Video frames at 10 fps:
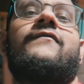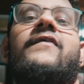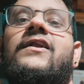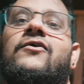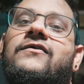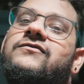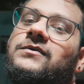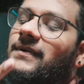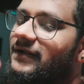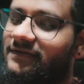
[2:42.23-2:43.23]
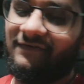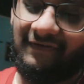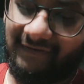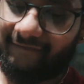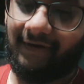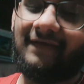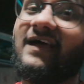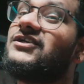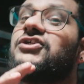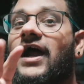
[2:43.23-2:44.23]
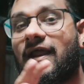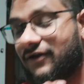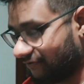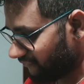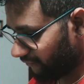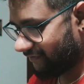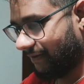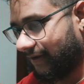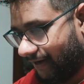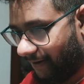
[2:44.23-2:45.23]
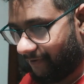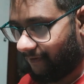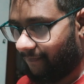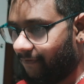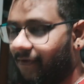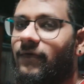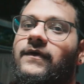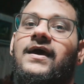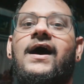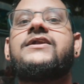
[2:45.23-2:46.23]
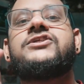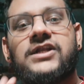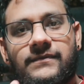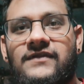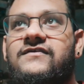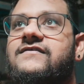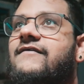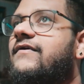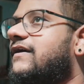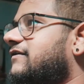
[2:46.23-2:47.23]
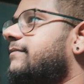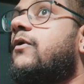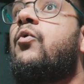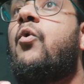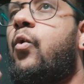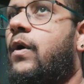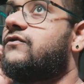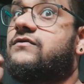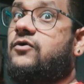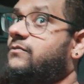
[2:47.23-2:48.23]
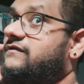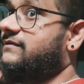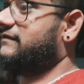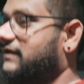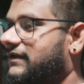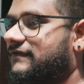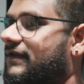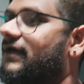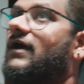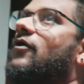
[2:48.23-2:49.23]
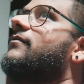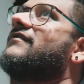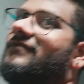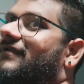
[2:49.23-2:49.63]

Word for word: our friend dog. So we back to the G7X. I try not to go to the big camera. I accelerano every G7X oh I thought I almost see my stylus down almost